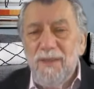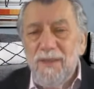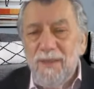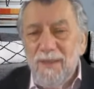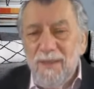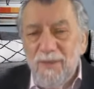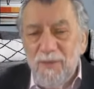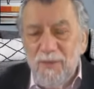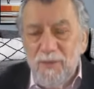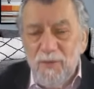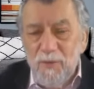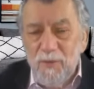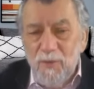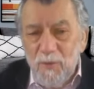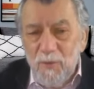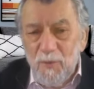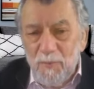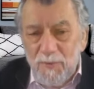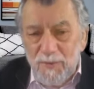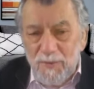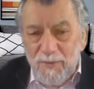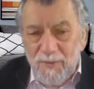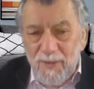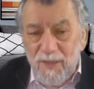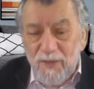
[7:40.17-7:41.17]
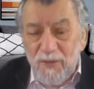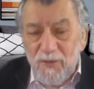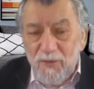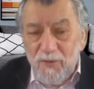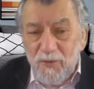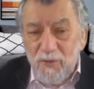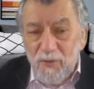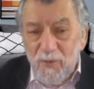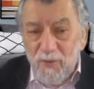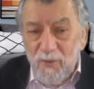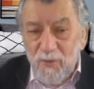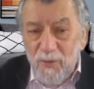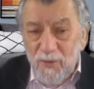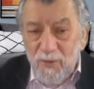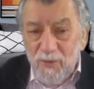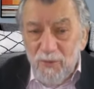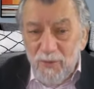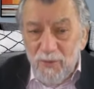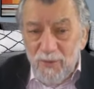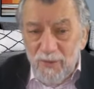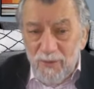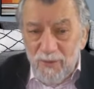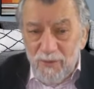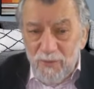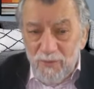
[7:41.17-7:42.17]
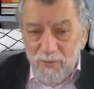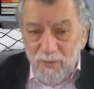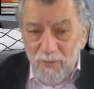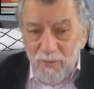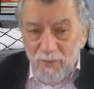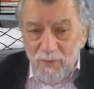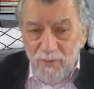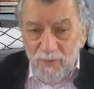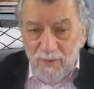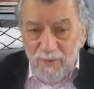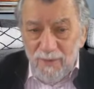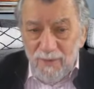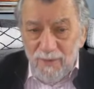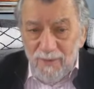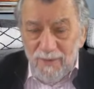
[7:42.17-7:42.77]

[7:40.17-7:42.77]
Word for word: either your possession or your control.